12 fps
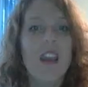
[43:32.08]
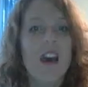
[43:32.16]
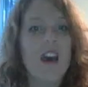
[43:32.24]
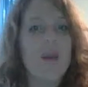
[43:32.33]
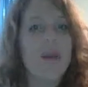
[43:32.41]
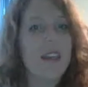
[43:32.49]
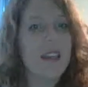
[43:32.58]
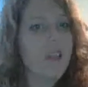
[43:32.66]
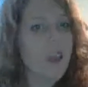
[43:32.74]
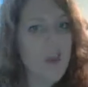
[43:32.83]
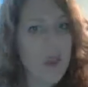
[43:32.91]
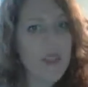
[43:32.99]
If
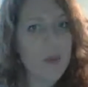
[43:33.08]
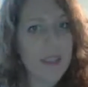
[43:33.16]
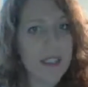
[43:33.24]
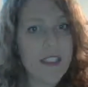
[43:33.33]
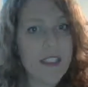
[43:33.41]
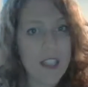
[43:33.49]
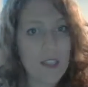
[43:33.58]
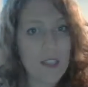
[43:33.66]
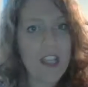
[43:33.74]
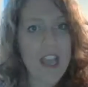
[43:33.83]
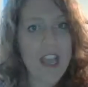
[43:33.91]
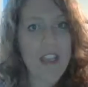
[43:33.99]
you guys want to continue
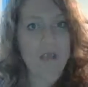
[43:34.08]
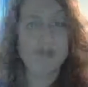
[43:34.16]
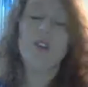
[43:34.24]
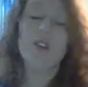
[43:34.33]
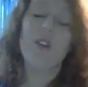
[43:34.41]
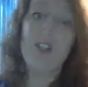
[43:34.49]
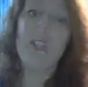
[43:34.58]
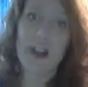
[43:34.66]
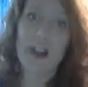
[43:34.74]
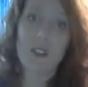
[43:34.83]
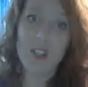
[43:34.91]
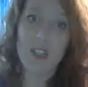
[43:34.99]
chatting, we do have a
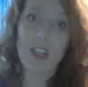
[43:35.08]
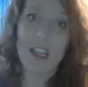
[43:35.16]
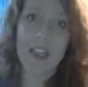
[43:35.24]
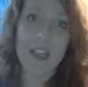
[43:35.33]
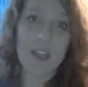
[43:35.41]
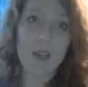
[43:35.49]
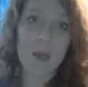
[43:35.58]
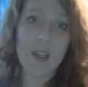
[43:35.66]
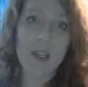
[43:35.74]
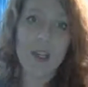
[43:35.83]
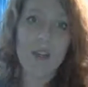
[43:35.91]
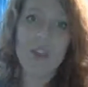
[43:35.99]
lounge, and everyone
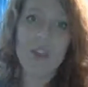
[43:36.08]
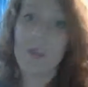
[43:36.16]
can go to the